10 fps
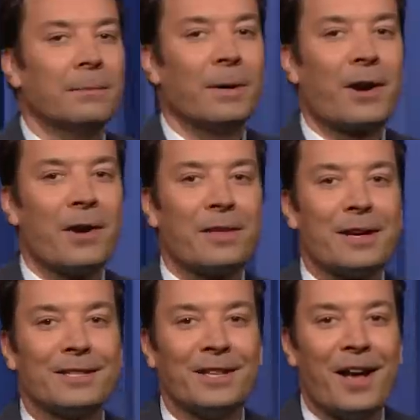McCarthy
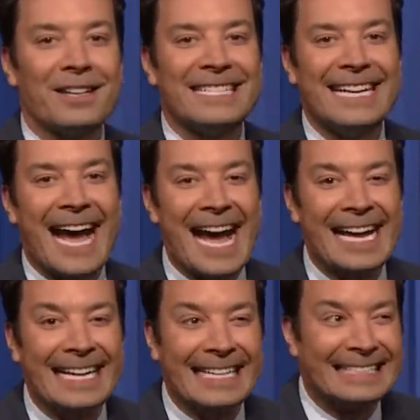has lost
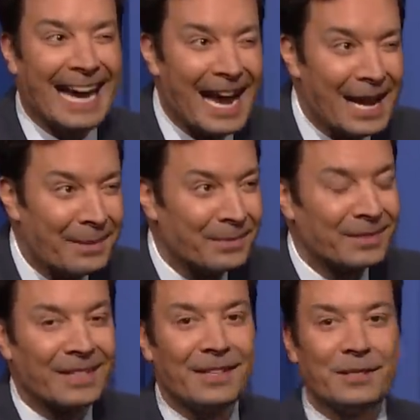nine
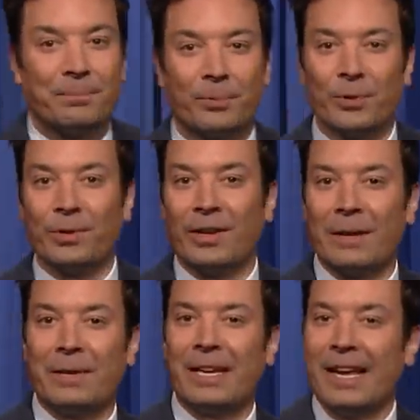times. It is brutal.
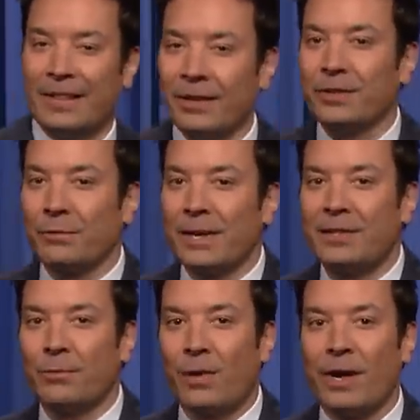I mean, there's a
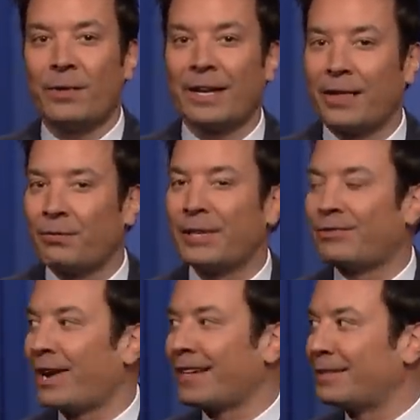reason why you only get three
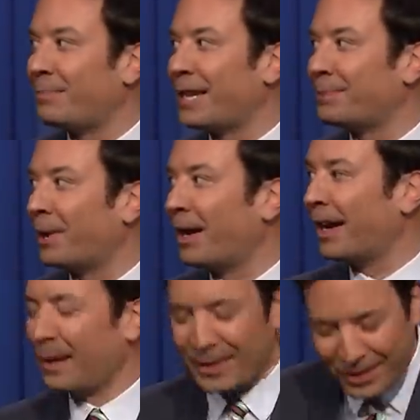strikes in baseball.
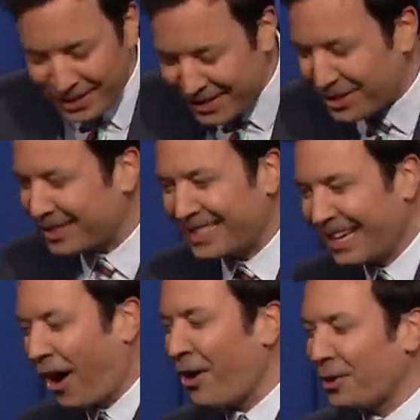I mean, it's, it's just
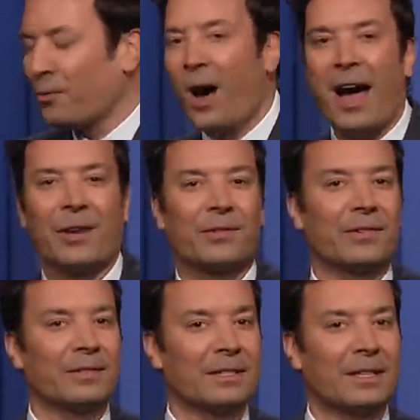hard to watch.
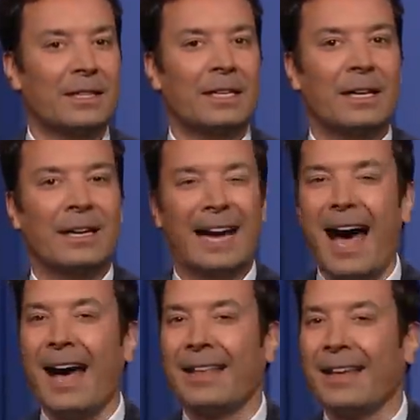
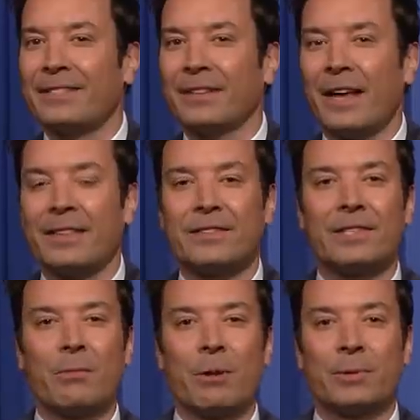Nine, that's a lot. That's
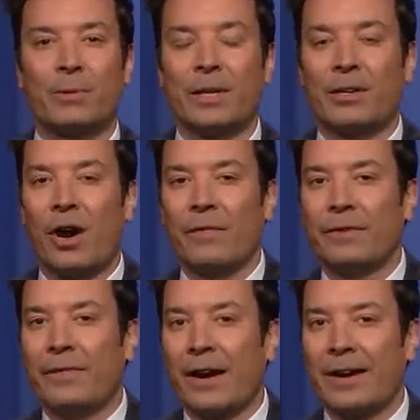somewhere between
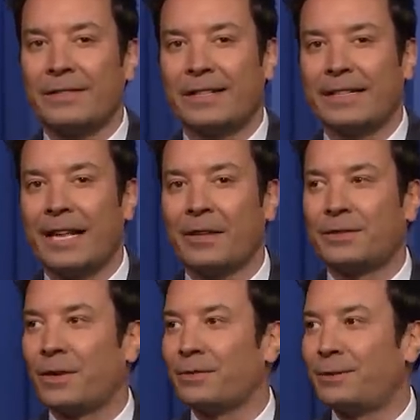COVID variants and
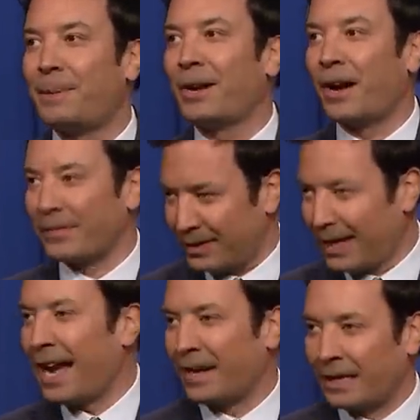Yellowstone spin-offs.
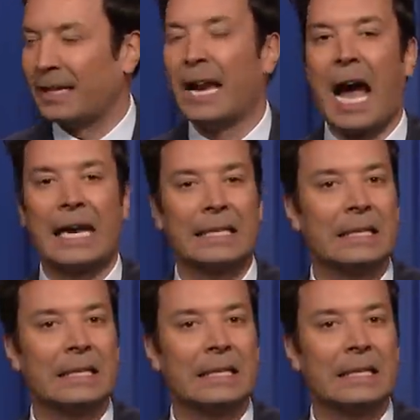Nine, nine.